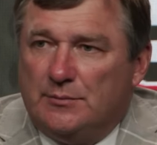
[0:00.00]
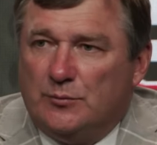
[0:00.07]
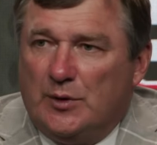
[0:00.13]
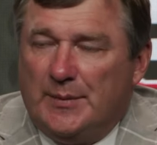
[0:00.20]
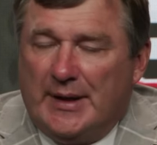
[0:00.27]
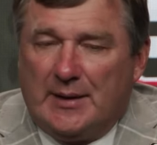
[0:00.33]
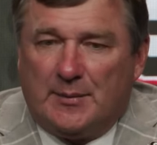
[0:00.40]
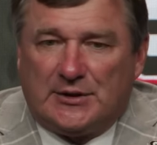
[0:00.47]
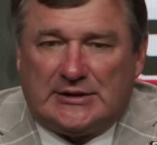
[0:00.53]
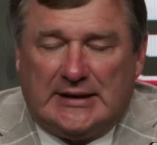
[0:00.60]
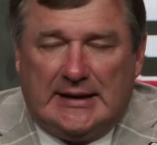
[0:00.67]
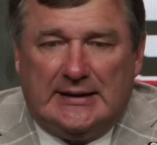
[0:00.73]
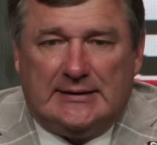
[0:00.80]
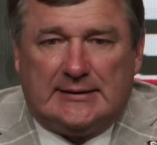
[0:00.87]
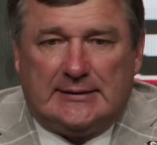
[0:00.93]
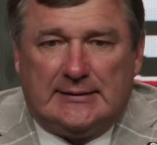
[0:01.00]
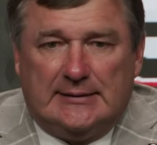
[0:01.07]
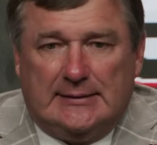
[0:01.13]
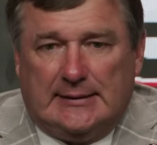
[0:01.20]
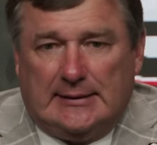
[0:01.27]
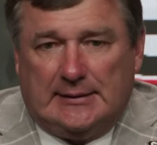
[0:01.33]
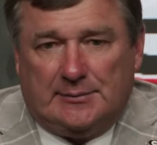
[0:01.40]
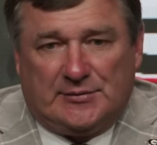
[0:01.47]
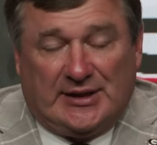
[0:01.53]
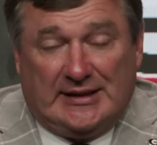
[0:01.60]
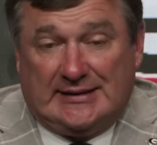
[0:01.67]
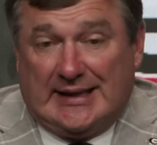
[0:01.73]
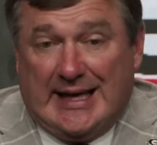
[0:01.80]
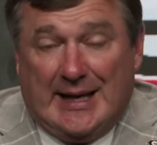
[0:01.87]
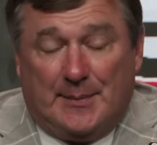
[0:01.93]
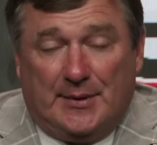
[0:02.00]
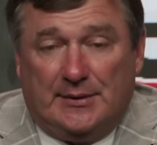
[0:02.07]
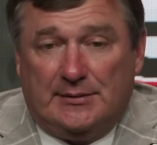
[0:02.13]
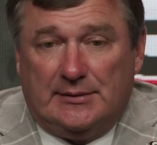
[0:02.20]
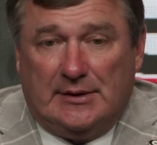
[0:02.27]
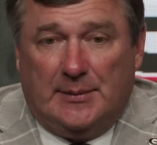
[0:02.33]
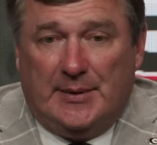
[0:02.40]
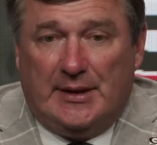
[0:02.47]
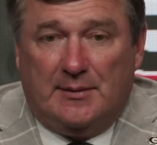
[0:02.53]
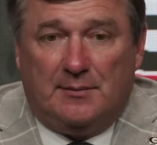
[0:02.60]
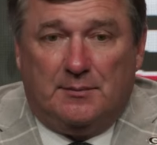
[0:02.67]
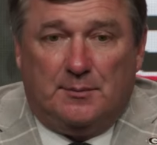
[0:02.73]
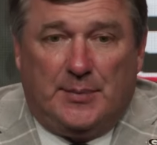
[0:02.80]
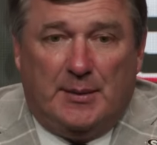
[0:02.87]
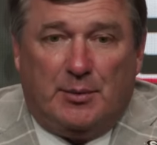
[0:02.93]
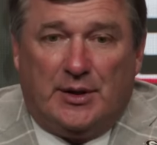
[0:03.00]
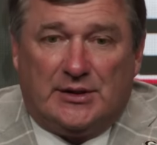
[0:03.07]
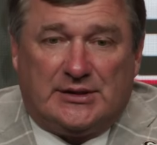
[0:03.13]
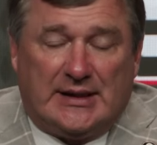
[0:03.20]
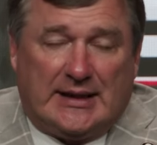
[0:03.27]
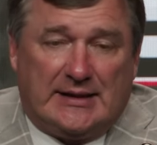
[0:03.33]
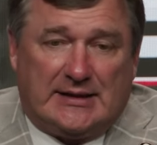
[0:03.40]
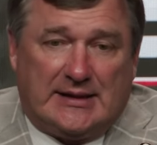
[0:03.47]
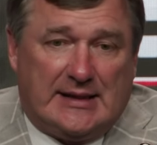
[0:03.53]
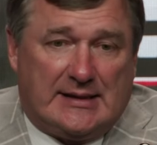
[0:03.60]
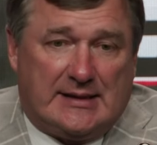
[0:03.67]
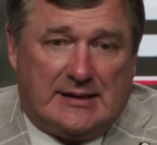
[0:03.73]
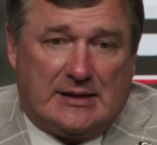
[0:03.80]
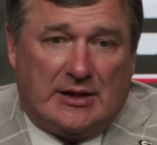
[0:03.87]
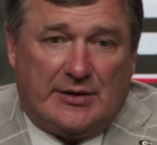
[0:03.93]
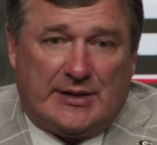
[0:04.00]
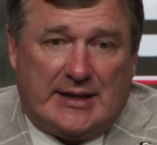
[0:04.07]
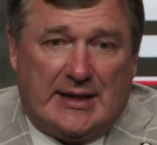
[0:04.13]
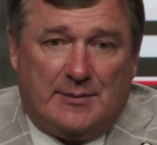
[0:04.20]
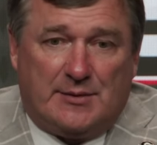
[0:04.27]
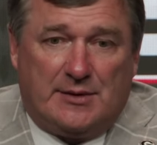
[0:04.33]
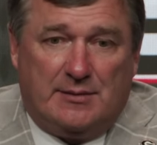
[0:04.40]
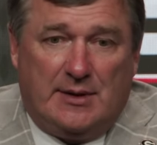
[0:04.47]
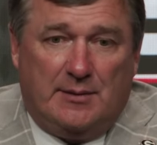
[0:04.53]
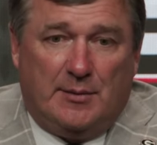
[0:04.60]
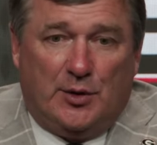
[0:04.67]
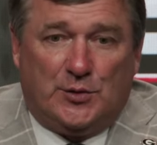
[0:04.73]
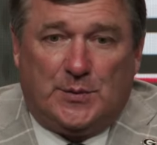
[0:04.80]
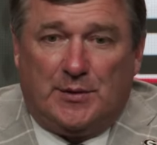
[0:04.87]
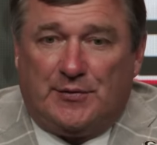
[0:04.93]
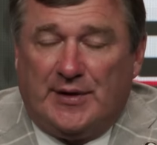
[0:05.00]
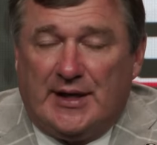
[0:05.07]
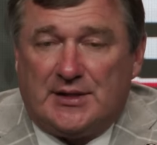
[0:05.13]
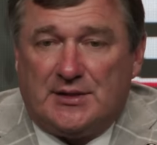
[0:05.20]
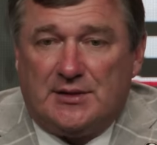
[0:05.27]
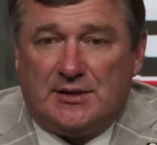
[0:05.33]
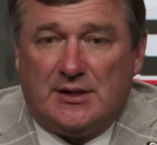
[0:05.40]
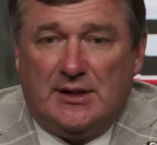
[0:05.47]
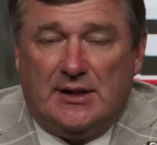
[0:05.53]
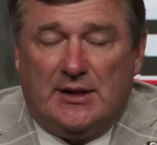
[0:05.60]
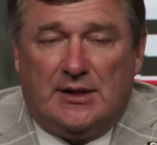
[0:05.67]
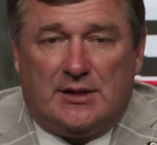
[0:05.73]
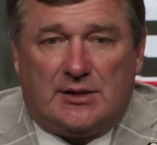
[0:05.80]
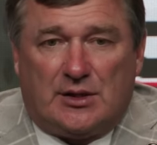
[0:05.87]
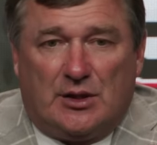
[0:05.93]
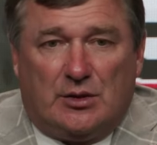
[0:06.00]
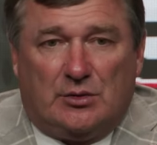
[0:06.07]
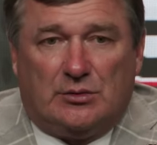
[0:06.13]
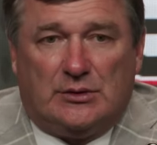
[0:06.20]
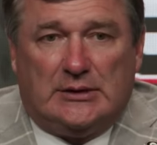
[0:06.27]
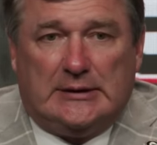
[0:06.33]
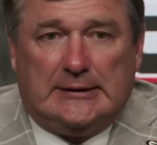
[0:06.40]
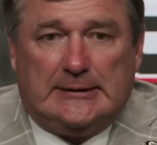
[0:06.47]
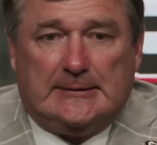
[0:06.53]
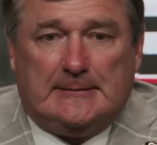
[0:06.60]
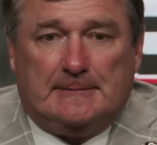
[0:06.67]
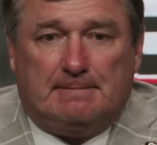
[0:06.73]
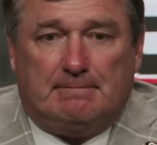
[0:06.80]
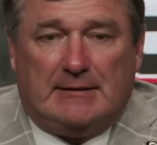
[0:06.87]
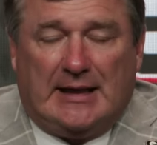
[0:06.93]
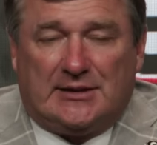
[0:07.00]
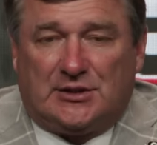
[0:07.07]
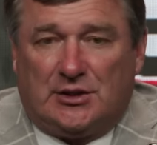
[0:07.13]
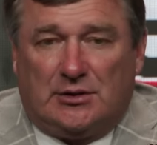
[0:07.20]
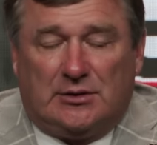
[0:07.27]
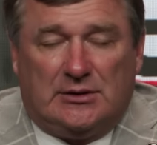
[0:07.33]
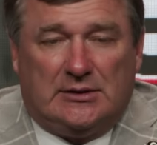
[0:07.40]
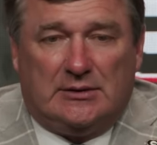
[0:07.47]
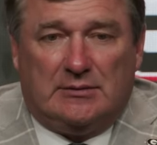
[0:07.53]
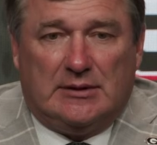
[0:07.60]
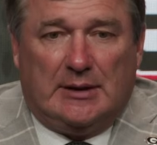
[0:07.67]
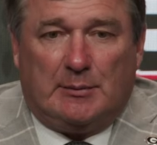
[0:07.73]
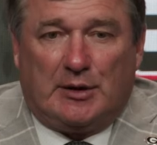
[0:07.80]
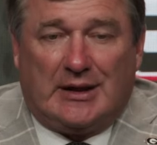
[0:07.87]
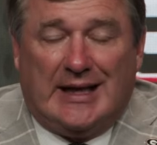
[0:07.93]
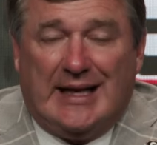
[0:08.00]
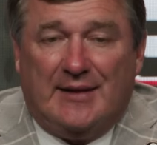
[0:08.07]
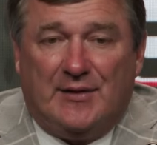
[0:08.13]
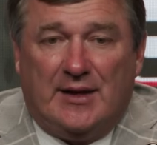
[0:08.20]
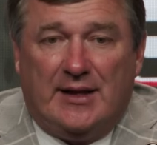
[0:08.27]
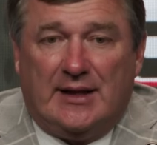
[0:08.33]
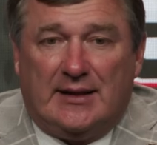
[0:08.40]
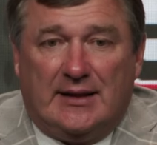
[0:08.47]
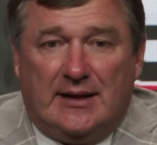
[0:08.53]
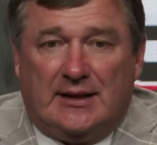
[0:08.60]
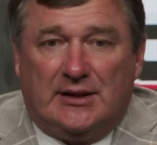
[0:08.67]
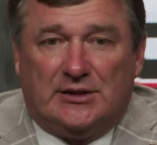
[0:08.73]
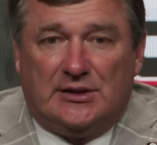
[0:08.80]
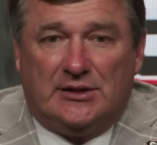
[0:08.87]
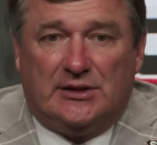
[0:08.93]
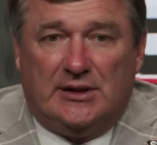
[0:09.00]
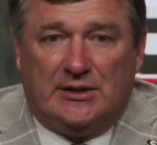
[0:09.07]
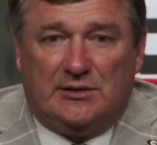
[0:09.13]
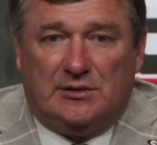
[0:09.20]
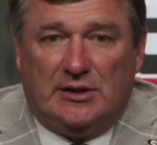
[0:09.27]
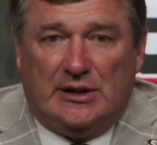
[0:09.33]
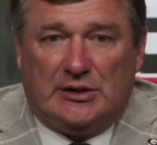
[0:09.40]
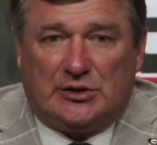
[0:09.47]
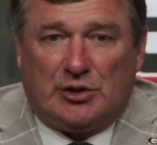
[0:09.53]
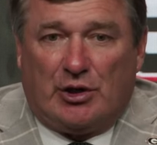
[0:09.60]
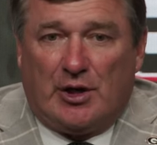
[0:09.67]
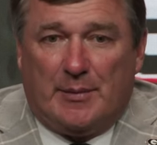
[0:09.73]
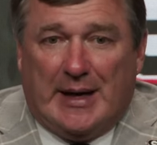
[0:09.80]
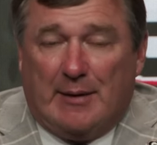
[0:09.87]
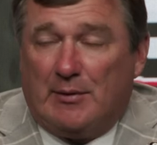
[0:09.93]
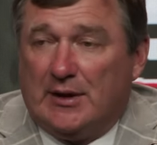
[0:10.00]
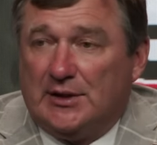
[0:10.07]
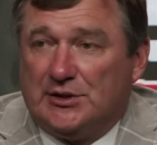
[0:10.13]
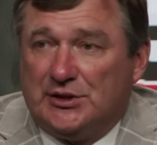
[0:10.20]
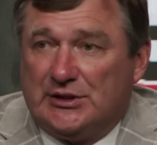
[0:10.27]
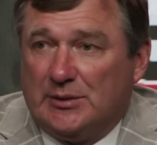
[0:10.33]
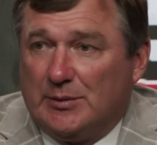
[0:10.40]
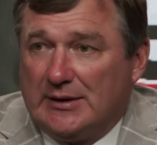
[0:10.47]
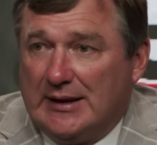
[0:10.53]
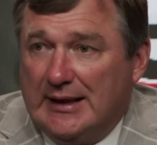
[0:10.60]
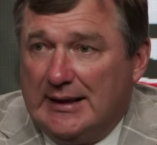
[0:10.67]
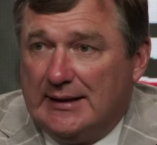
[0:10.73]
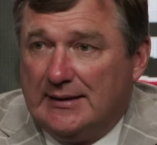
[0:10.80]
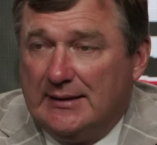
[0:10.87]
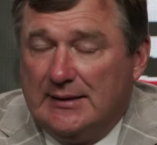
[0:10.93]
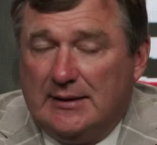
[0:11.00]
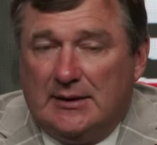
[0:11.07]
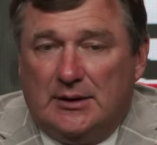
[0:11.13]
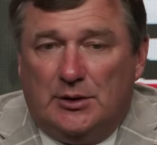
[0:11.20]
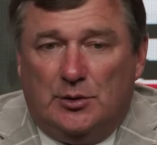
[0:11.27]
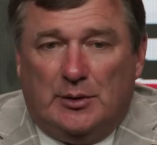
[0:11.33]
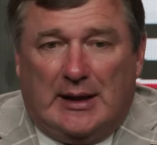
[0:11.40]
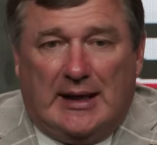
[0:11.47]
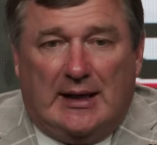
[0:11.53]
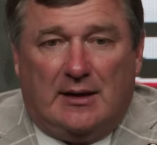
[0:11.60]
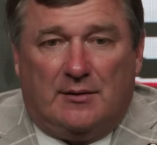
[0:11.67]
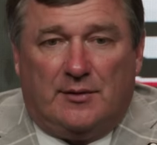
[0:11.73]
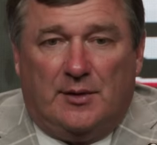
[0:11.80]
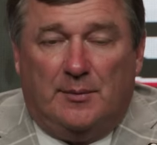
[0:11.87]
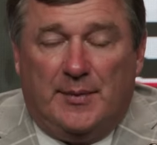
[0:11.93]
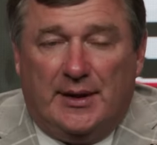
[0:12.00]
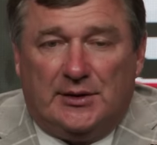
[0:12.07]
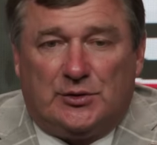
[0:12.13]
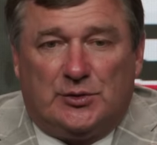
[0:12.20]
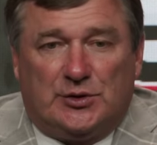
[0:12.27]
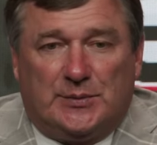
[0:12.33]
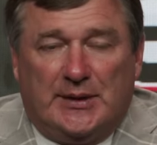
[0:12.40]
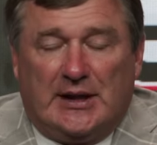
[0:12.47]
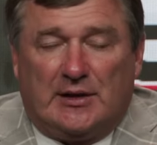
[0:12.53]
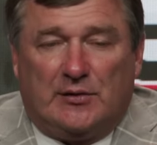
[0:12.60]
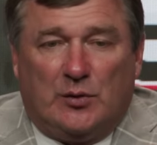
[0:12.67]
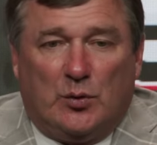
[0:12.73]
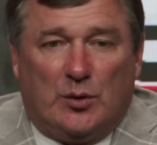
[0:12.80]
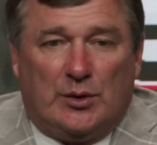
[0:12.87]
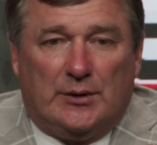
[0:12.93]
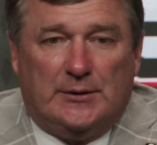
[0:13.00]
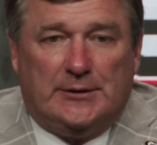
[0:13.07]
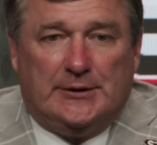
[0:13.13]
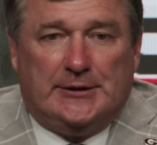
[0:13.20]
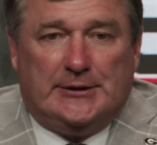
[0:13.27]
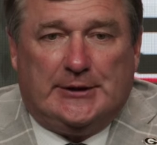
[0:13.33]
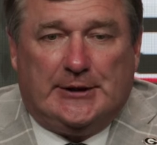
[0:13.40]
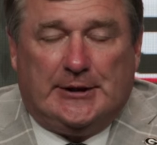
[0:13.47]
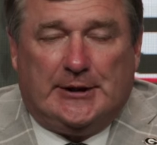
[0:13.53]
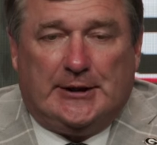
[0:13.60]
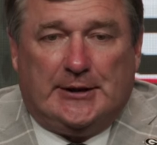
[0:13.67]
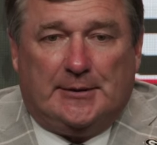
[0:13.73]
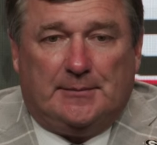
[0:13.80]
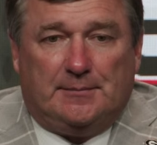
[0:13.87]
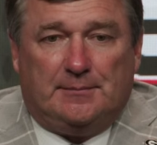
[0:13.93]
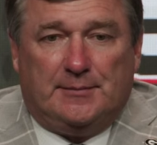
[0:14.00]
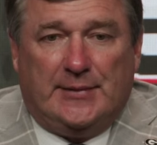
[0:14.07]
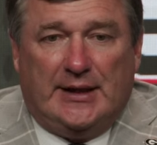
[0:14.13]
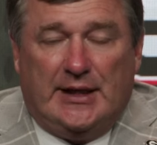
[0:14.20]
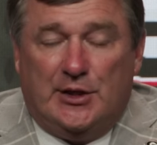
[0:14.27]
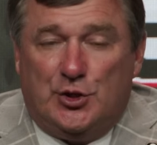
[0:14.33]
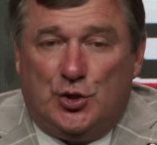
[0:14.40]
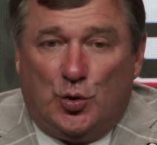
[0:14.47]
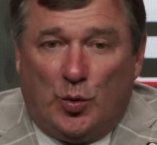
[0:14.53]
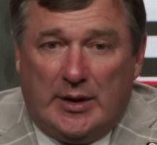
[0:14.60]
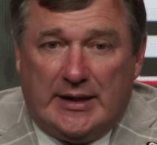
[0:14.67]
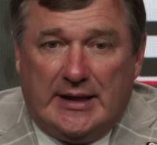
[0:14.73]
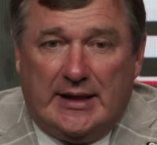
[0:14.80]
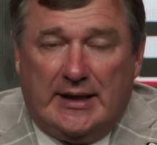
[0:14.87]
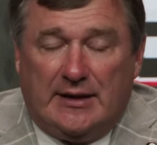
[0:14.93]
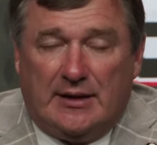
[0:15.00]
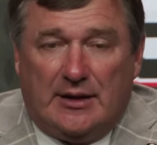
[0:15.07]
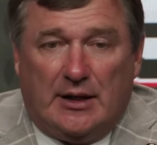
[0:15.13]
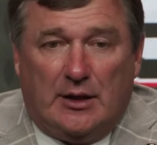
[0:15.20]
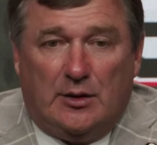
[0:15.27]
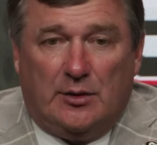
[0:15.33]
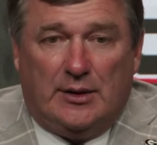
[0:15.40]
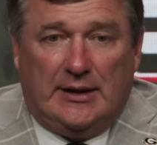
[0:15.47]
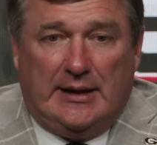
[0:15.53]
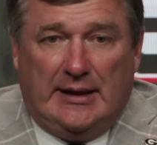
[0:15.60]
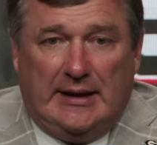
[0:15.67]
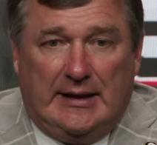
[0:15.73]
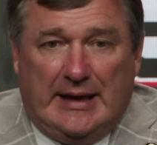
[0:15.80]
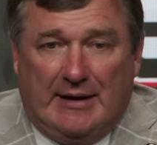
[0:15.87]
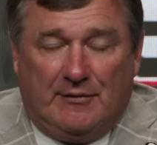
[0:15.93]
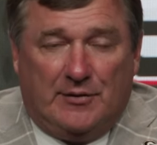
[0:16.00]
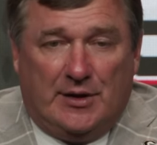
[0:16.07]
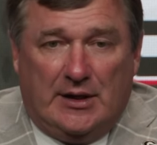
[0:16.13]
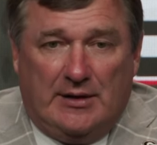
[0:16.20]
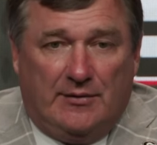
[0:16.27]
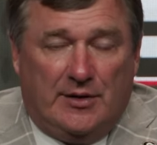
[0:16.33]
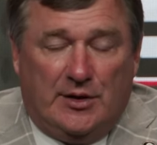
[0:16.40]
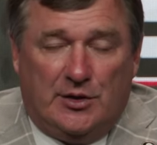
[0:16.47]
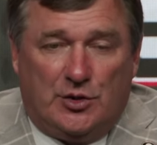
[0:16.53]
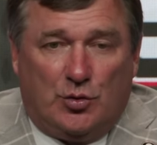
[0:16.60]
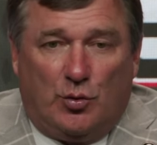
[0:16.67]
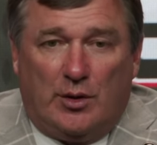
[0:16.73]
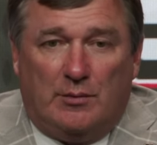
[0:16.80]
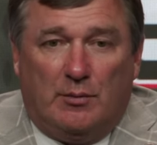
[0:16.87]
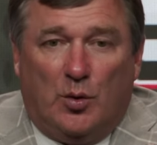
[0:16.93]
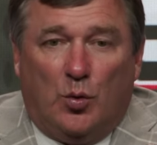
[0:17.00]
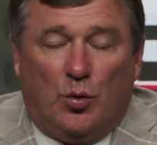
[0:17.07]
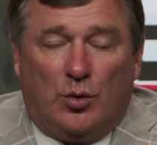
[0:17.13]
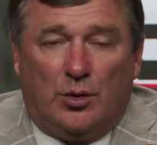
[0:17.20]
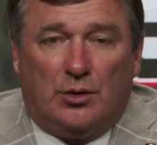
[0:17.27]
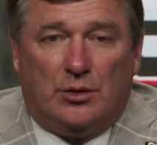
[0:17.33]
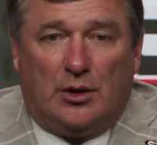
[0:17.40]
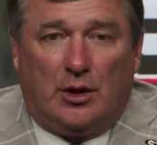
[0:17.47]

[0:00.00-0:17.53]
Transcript: We make mistakes. Things happen. I mean, people get second chances all the time in most professions. So I certainly am glad that Nick did, because it started my relationship with Lane, who I have immense respect for and enjoyed getting to know, and have even enjoyed more.